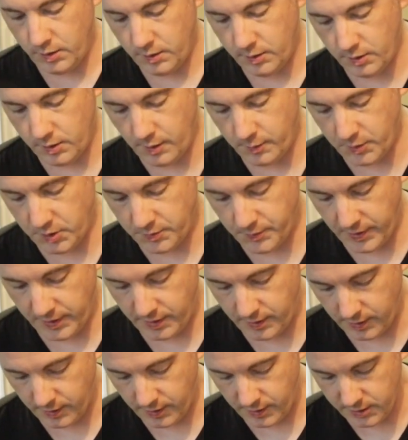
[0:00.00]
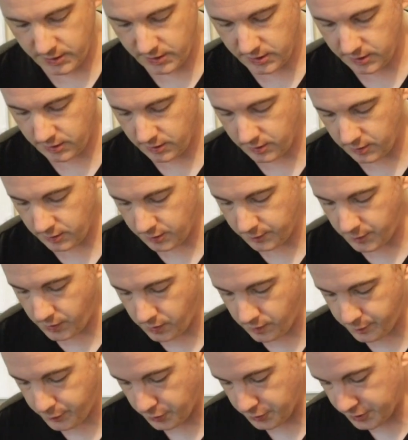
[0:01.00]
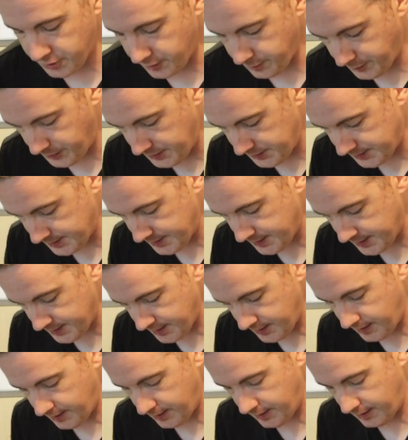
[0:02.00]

So I'm just making a nice small personal pizza.